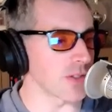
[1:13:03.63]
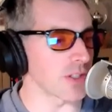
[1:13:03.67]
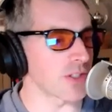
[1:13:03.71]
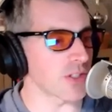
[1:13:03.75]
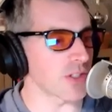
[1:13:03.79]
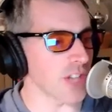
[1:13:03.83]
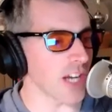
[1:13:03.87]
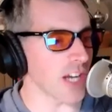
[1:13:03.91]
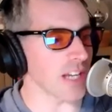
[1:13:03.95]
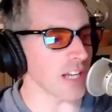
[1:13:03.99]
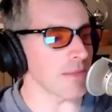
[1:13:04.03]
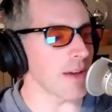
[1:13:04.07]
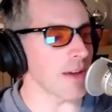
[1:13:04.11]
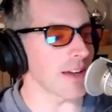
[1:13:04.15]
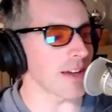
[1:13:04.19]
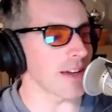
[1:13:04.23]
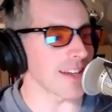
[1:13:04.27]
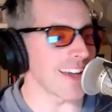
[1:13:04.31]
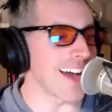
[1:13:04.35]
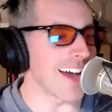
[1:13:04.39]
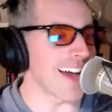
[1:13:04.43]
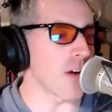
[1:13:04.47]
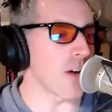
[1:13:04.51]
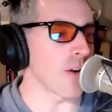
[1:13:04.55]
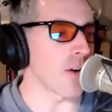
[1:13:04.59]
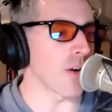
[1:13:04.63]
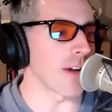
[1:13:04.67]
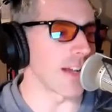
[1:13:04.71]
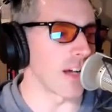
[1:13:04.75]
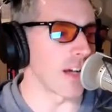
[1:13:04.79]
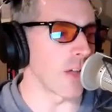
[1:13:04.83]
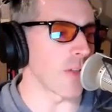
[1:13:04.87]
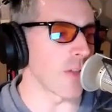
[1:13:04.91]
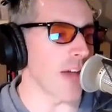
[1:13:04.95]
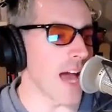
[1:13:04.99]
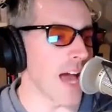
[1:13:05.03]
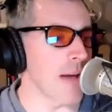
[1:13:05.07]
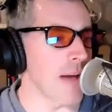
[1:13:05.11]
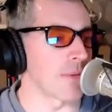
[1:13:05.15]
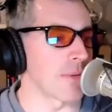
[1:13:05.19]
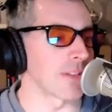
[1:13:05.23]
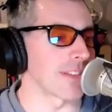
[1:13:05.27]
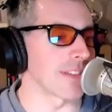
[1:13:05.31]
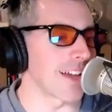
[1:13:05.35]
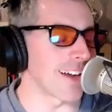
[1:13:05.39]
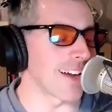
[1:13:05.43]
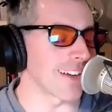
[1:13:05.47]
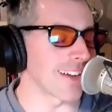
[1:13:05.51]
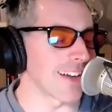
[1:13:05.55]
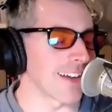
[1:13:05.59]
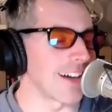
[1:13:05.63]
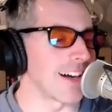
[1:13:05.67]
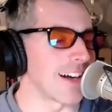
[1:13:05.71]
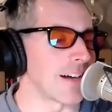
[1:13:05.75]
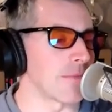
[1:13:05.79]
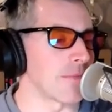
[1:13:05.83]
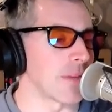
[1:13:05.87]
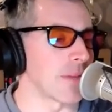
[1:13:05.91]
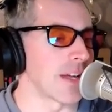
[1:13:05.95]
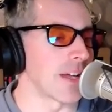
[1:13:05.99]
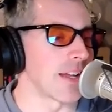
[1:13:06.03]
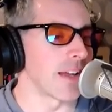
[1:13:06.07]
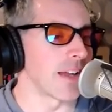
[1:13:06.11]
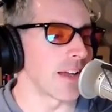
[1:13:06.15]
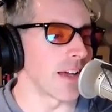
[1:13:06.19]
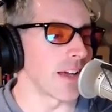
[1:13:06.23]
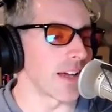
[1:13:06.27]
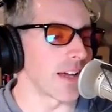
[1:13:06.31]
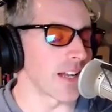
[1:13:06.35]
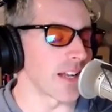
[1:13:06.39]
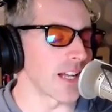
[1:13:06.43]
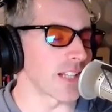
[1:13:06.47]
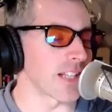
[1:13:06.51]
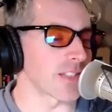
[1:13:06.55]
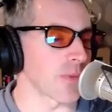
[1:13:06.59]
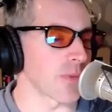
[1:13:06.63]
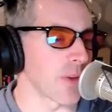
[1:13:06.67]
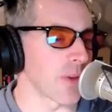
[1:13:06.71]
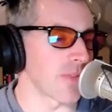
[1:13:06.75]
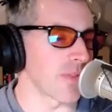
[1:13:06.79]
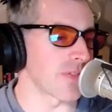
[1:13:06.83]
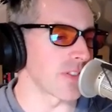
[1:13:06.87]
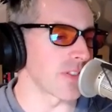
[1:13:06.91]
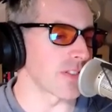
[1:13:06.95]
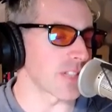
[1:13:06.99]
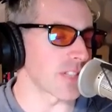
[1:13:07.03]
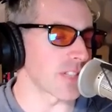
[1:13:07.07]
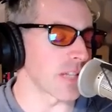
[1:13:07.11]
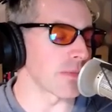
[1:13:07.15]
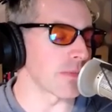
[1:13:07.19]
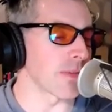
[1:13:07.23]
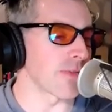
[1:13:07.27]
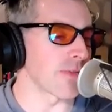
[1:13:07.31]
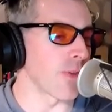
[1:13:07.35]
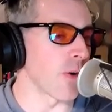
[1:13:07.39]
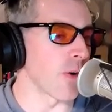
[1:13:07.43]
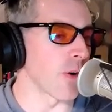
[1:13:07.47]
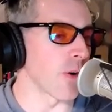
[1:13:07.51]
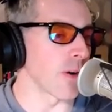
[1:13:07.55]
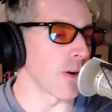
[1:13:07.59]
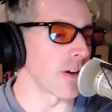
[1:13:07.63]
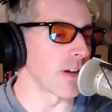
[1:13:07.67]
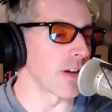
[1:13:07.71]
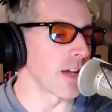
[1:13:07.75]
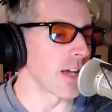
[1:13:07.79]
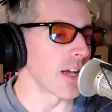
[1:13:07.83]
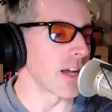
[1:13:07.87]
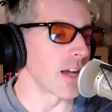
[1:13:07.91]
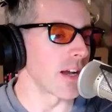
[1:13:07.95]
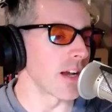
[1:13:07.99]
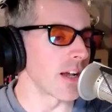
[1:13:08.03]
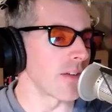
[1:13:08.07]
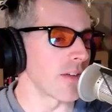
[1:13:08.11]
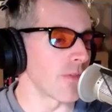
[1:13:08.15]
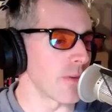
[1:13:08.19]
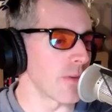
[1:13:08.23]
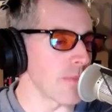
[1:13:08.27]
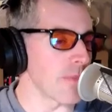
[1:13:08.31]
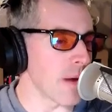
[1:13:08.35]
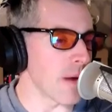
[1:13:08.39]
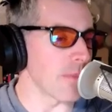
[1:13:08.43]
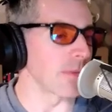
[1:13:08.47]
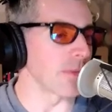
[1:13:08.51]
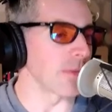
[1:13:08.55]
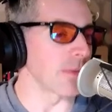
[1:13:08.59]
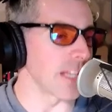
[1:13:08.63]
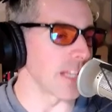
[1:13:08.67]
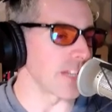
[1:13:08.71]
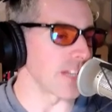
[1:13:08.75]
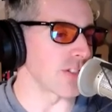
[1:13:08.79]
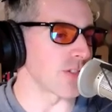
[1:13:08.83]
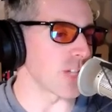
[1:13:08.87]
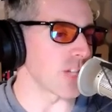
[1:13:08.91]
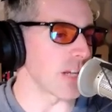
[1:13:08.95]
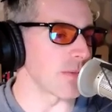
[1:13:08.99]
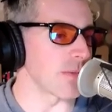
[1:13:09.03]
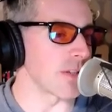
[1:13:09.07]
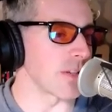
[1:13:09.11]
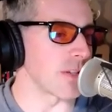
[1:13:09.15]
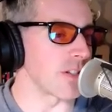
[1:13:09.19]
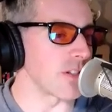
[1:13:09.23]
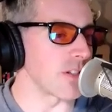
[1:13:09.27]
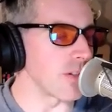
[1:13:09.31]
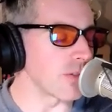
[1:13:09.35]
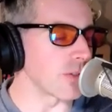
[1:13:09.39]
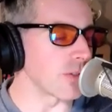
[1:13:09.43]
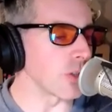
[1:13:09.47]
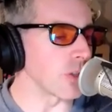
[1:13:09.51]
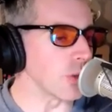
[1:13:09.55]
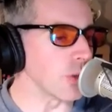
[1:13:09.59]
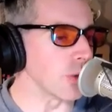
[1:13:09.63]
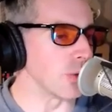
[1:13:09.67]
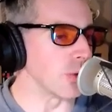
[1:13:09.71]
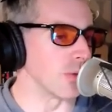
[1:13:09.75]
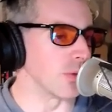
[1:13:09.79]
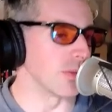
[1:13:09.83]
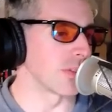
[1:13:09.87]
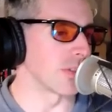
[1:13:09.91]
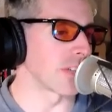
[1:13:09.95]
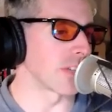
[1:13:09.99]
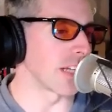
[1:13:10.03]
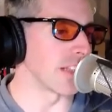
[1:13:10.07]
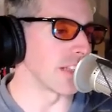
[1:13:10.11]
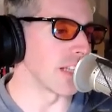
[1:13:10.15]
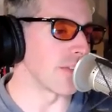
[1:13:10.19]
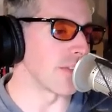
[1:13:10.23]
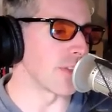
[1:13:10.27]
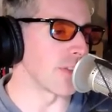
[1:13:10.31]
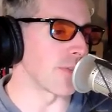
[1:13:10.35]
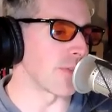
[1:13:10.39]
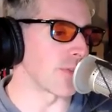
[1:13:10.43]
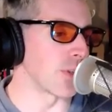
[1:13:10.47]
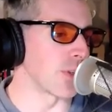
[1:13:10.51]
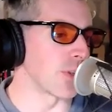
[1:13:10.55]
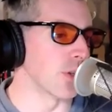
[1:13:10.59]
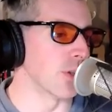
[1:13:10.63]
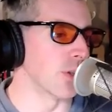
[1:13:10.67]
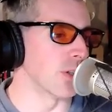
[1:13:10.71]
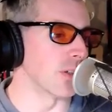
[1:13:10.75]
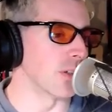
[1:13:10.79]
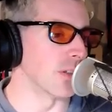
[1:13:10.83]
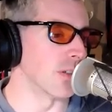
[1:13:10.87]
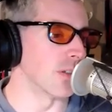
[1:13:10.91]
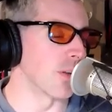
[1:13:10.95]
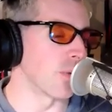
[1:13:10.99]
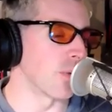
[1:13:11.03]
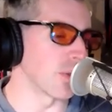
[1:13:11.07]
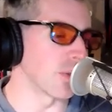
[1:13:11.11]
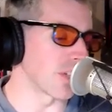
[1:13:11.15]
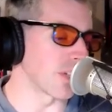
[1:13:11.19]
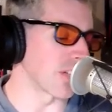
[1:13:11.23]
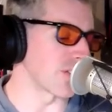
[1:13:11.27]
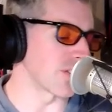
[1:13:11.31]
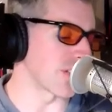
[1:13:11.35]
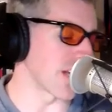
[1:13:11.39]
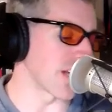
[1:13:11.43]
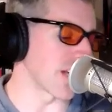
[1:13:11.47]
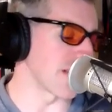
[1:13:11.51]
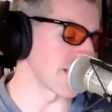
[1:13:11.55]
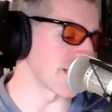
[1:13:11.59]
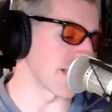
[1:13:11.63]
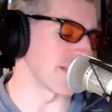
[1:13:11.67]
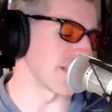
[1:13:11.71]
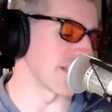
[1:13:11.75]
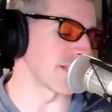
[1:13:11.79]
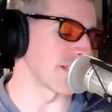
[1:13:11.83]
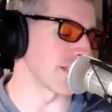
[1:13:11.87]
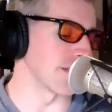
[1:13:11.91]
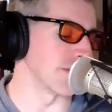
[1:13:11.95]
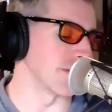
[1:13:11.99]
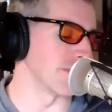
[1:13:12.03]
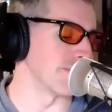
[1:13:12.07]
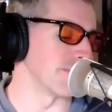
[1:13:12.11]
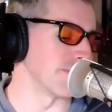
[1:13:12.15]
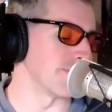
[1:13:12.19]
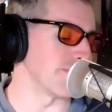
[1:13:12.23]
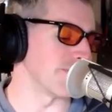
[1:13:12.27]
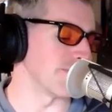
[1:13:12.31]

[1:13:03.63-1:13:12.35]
Check him out at our health habit dot com. And as we've said before, remember, ladies and gentlemen, you too can live the fuel. We'll talk to you guys again soon.